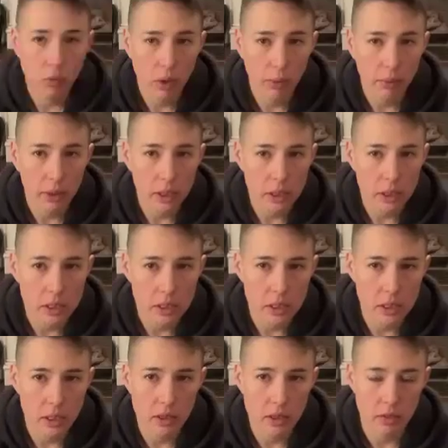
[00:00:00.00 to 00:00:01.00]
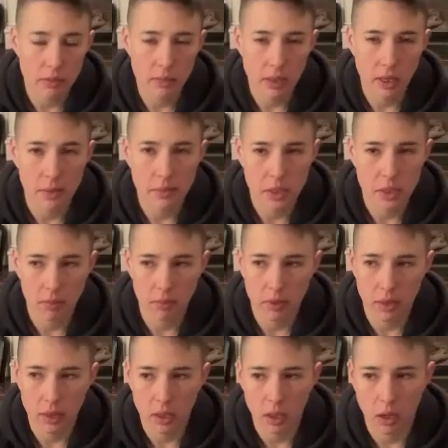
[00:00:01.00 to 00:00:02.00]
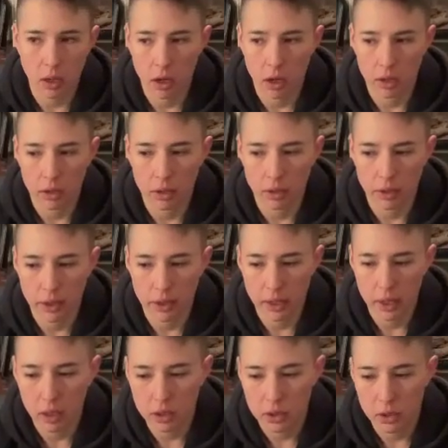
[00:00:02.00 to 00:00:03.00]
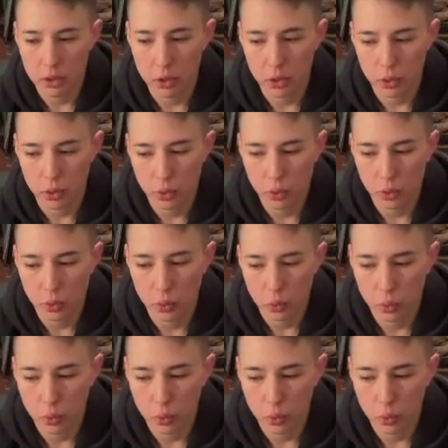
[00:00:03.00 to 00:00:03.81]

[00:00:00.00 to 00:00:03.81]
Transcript: the rep ranges here sometimes are there to